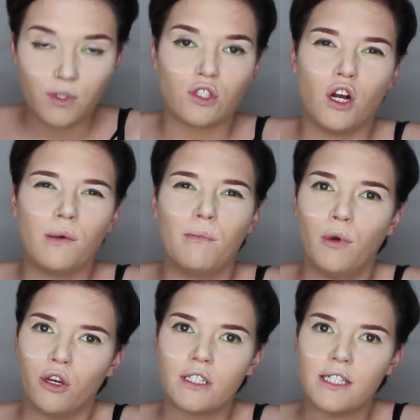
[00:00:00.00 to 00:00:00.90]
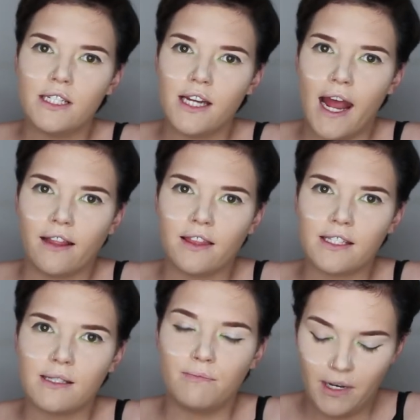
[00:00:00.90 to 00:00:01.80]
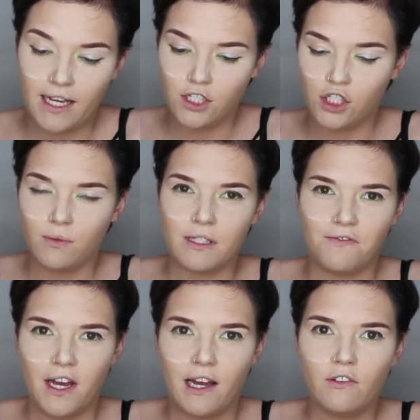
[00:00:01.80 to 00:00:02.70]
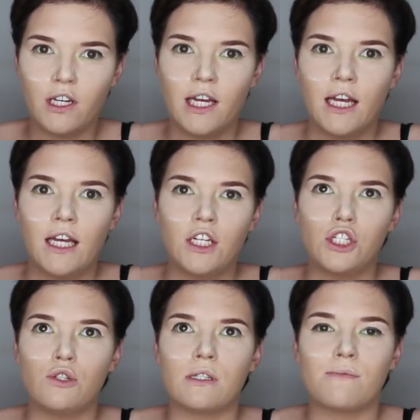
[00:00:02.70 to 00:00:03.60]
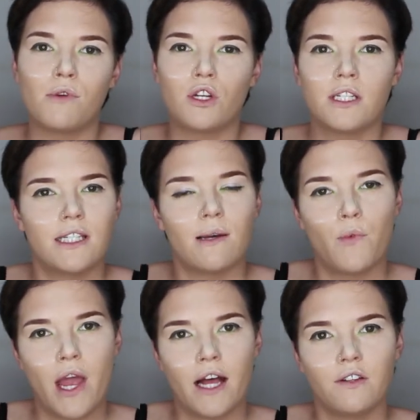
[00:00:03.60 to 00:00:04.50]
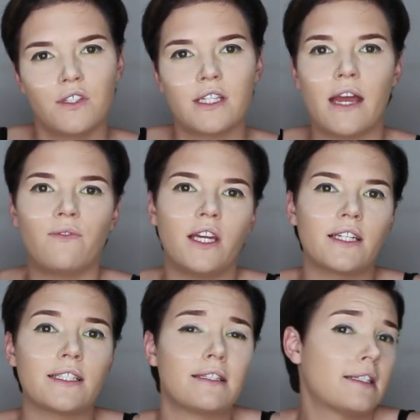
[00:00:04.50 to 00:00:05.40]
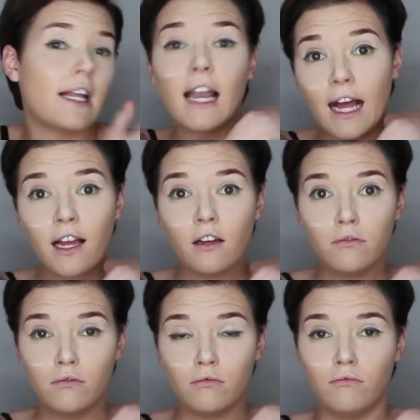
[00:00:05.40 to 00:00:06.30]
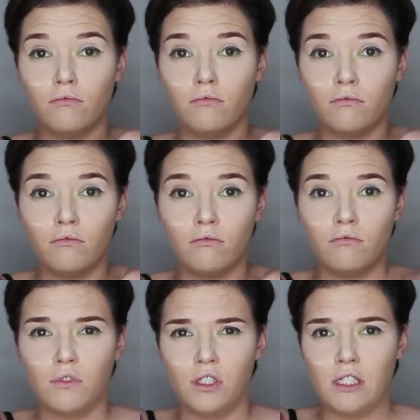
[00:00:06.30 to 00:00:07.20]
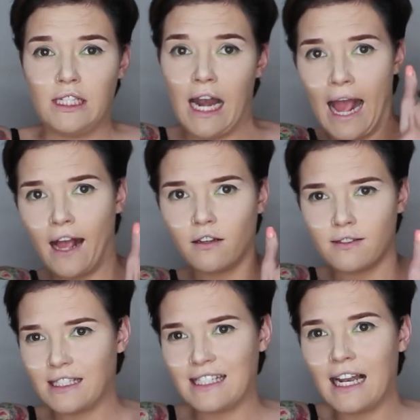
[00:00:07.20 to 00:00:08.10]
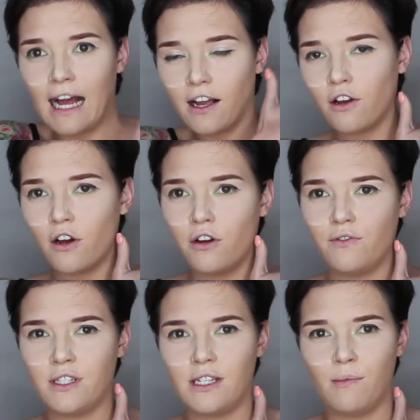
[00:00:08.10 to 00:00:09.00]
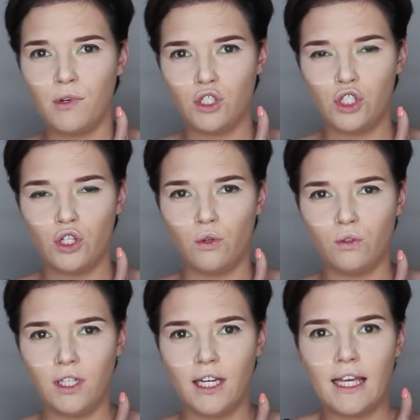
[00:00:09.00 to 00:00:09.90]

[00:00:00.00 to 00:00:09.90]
was not murdered at this place she was found. She was murdered somewhere else and then slung, slang, slung over someone's shoulder,